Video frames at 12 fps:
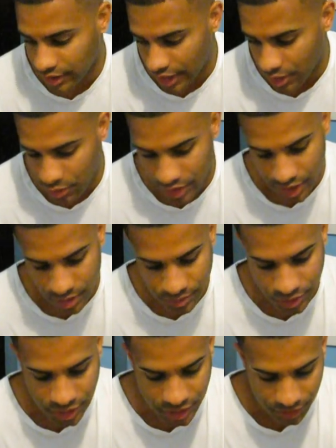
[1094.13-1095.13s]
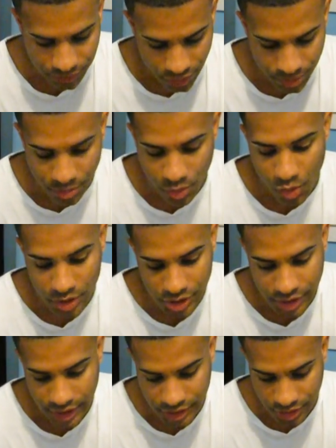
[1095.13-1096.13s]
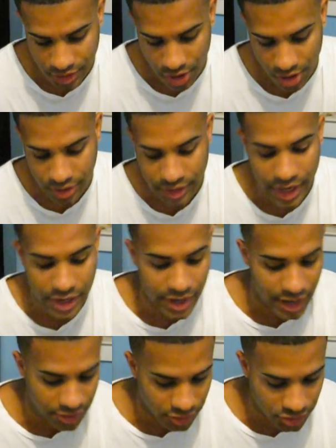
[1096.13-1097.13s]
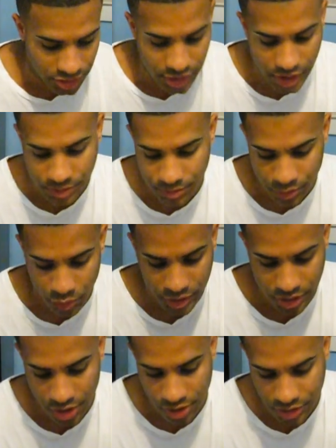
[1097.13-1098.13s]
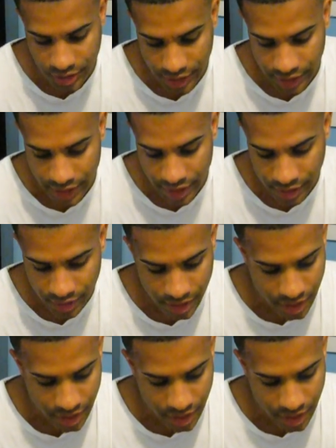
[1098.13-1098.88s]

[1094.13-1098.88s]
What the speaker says: thing when it comes to shuffling, but once you get your card, then you got to use your judgment, which cards you're going to get.